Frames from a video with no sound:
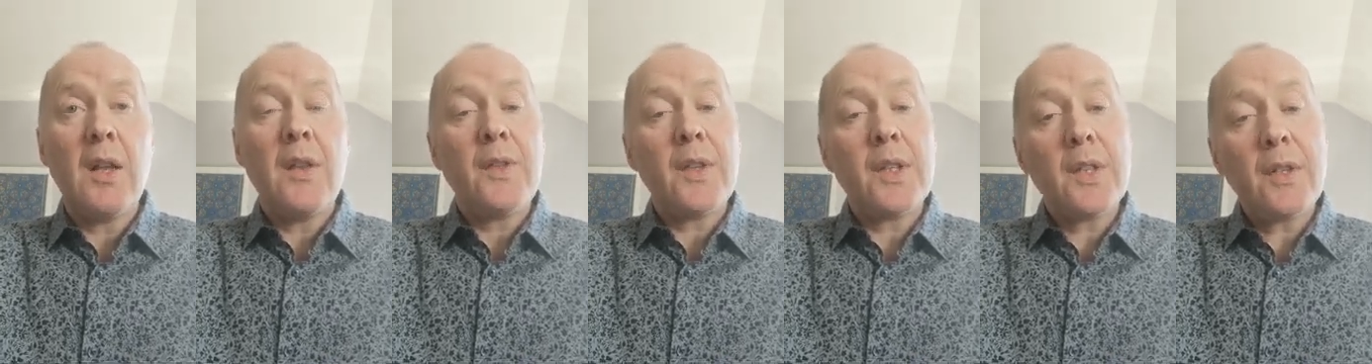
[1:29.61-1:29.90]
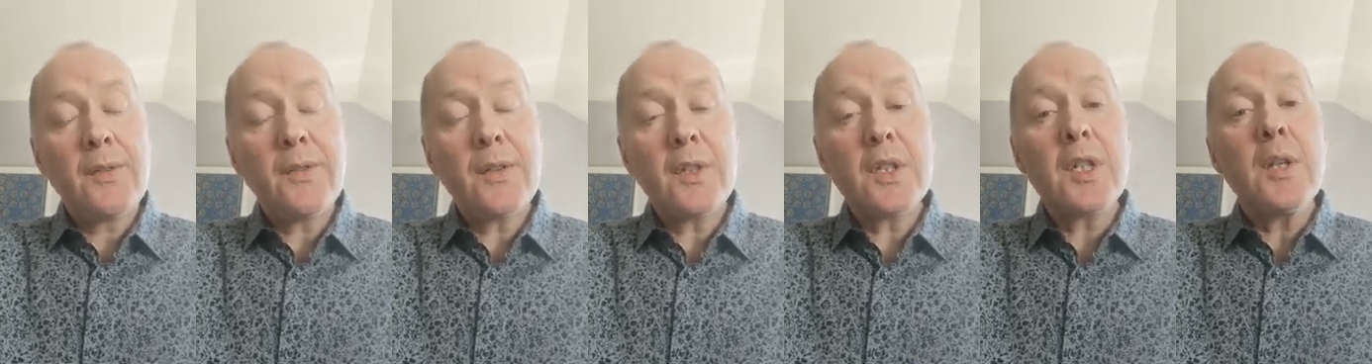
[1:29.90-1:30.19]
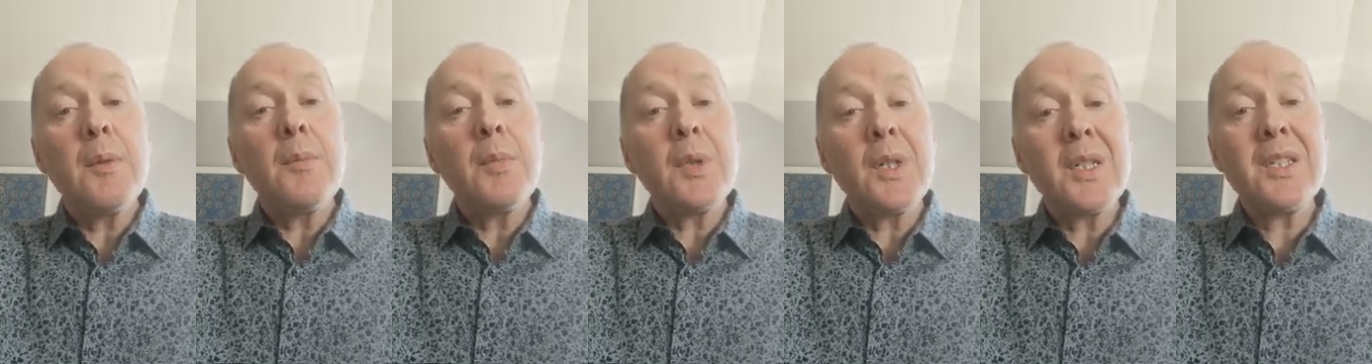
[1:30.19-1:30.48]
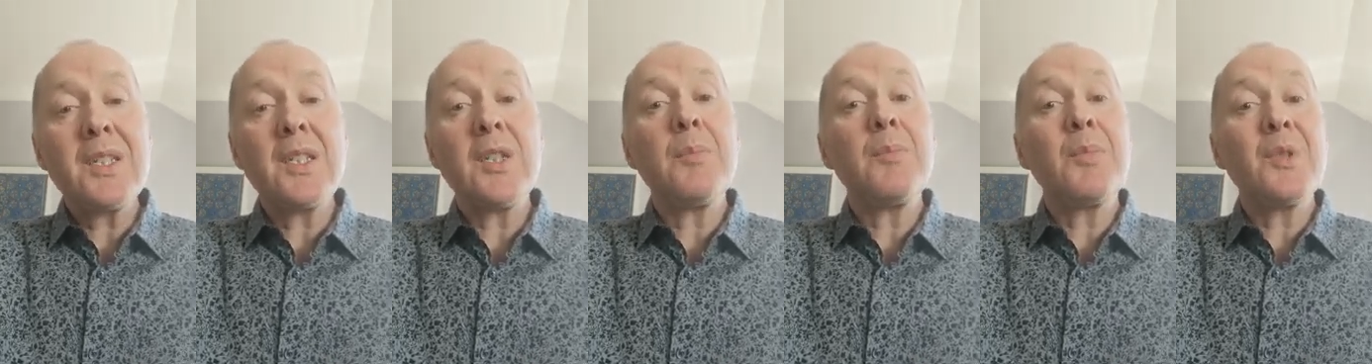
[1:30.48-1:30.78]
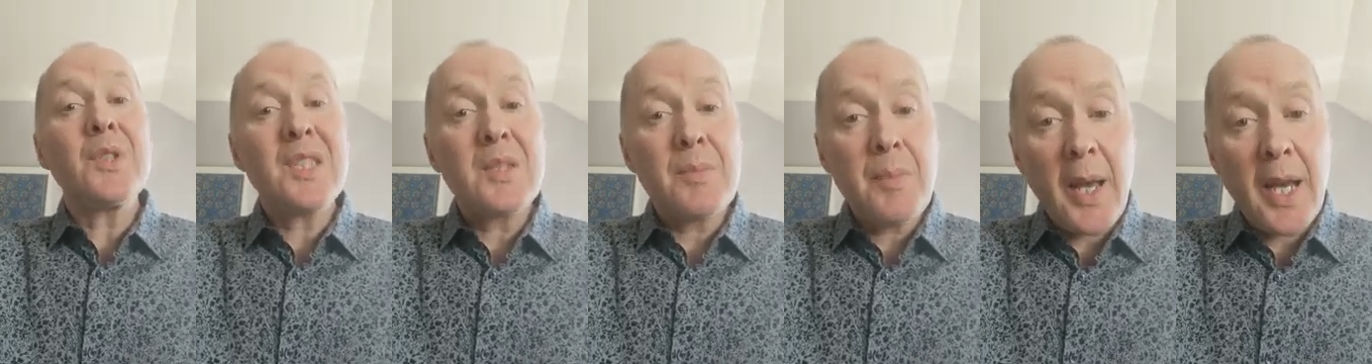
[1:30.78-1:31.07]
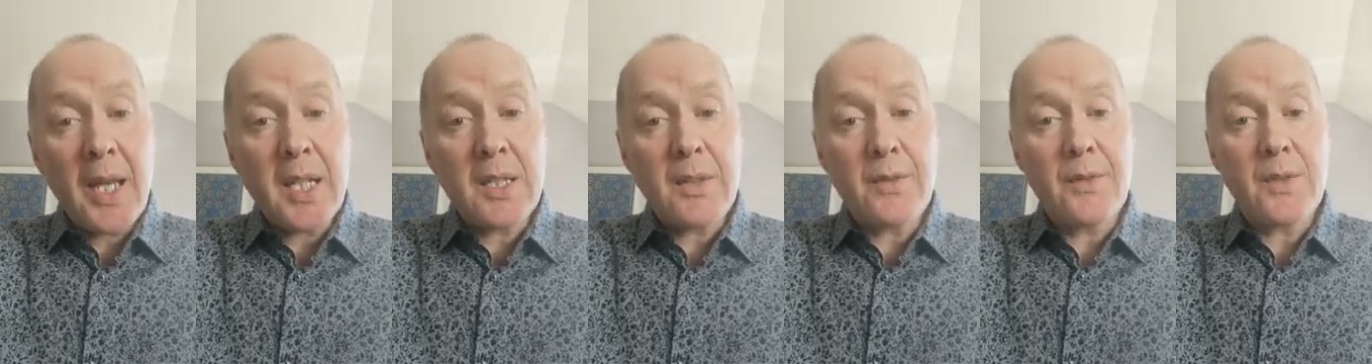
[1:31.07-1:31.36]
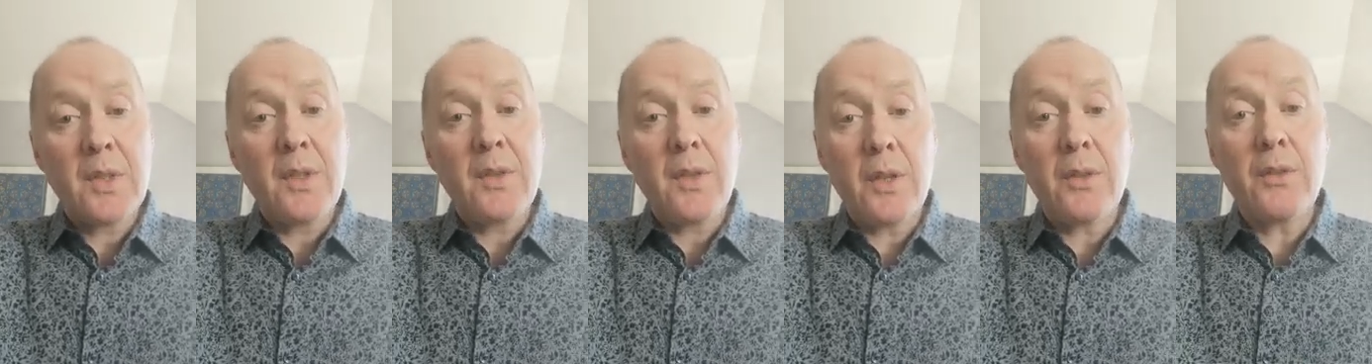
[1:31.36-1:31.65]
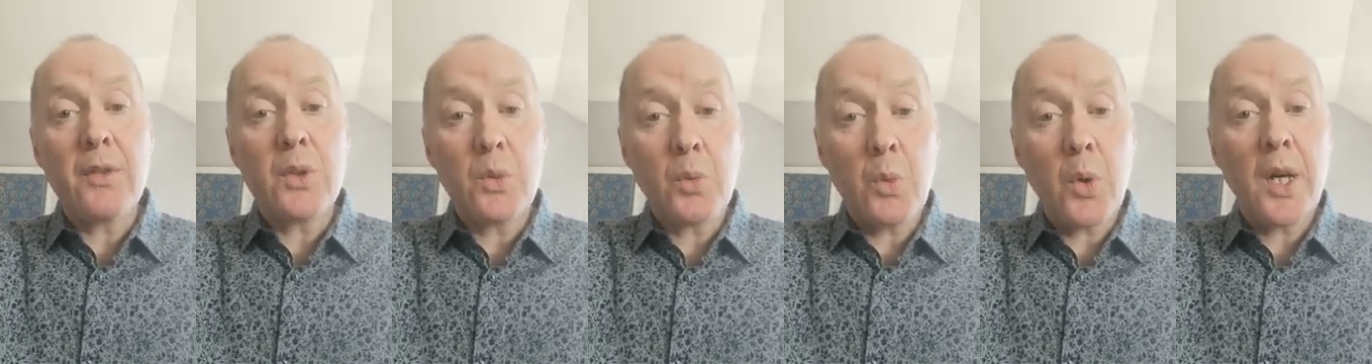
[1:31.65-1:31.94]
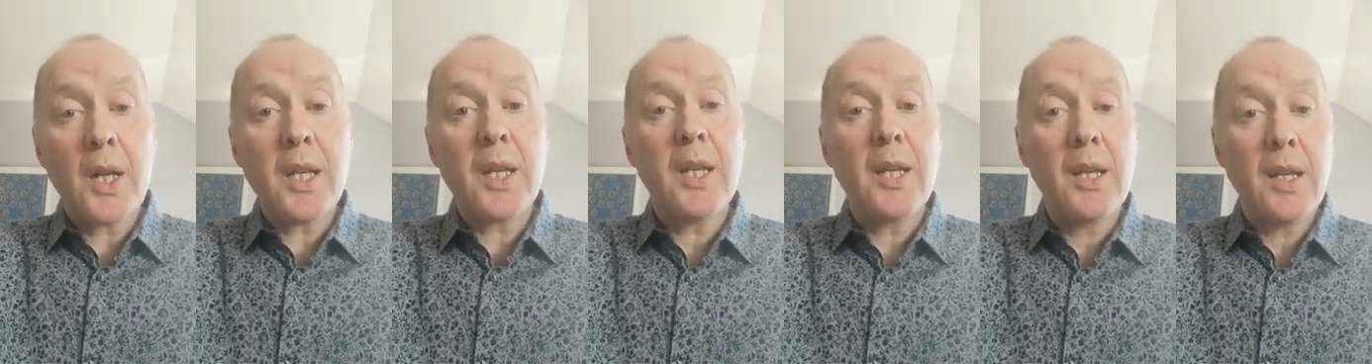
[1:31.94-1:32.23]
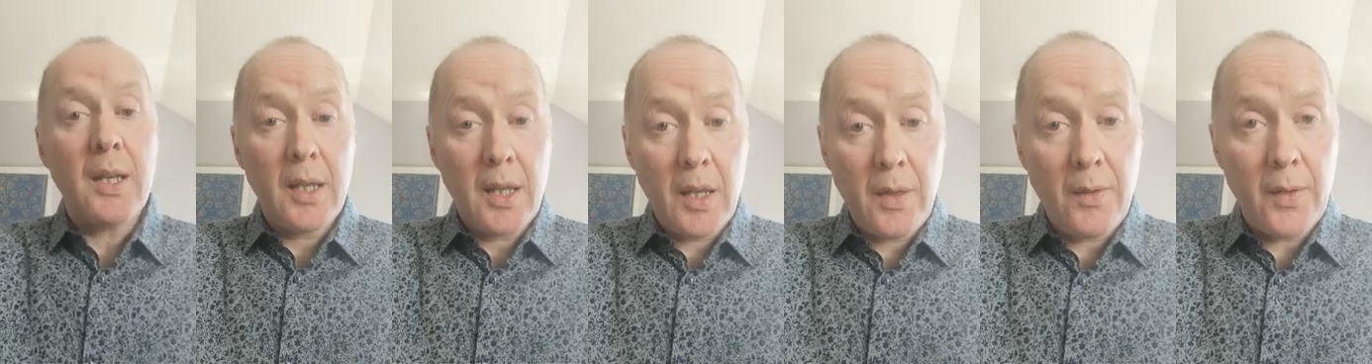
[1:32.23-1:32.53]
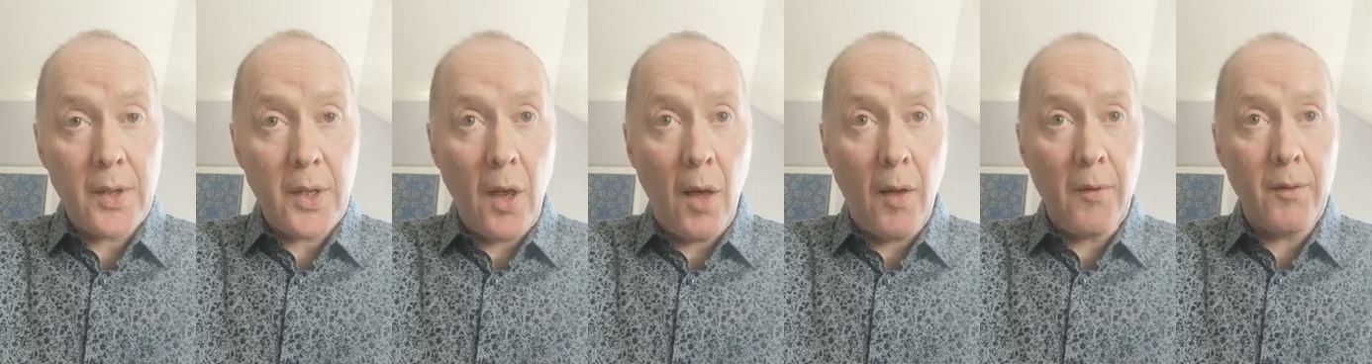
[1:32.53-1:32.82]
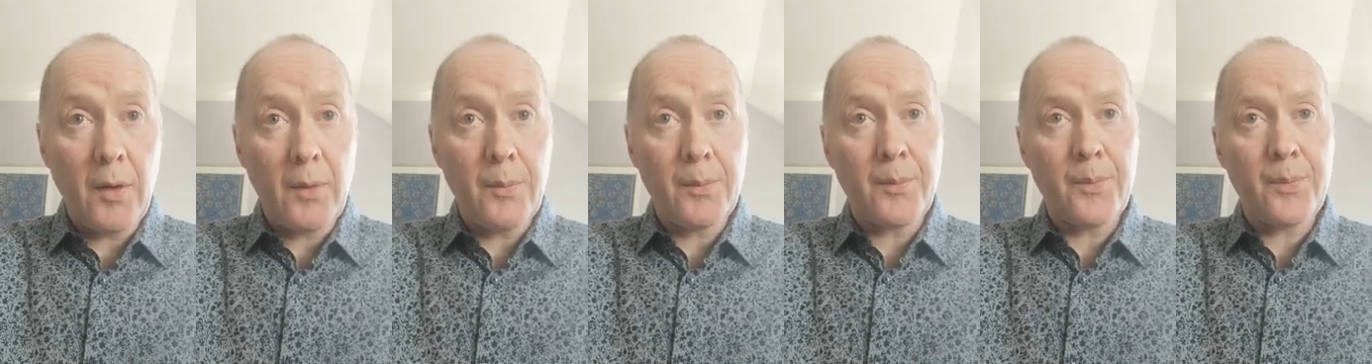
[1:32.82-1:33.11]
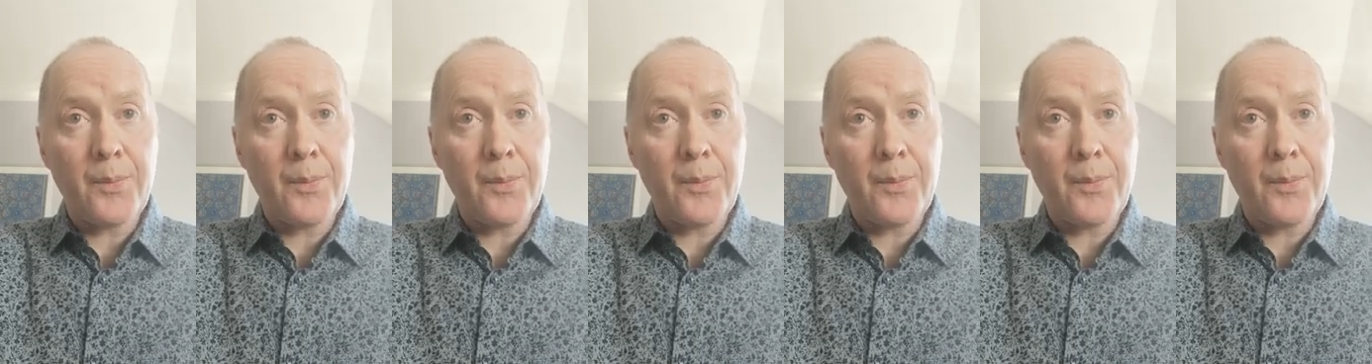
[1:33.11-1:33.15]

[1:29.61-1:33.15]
the different political perspectives that are at work in the novel.